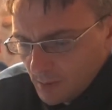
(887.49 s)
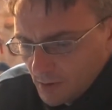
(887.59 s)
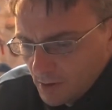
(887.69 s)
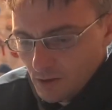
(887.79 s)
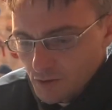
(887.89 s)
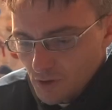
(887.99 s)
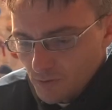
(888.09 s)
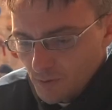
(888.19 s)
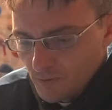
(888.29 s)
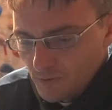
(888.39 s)
It goes
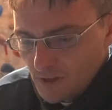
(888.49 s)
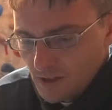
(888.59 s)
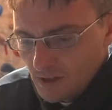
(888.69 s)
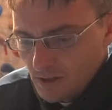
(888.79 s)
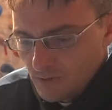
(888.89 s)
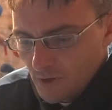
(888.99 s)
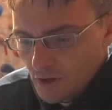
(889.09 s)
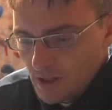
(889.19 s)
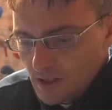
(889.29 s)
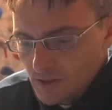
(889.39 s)
from very
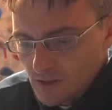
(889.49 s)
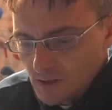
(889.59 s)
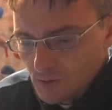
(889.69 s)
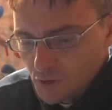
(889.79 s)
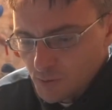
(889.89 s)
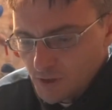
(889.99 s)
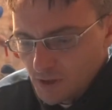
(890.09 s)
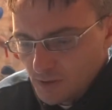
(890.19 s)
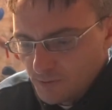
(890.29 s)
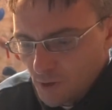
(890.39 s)
easy, which would
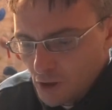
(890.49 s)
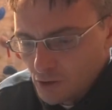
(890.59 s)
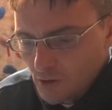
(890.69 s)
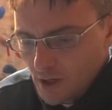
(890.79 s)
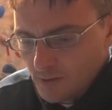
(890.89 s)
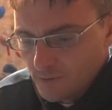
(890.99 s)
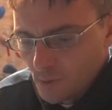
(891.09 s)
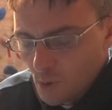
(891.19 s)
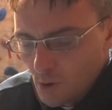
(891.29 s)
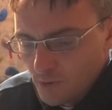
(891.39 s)
be font grade
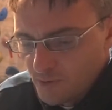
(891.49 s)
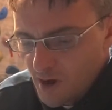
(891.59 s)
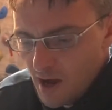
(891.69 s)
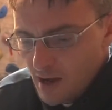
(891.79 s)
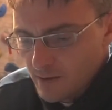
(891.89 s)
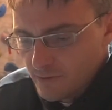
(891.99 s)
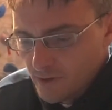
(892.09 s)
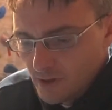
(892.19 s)
4 or 5,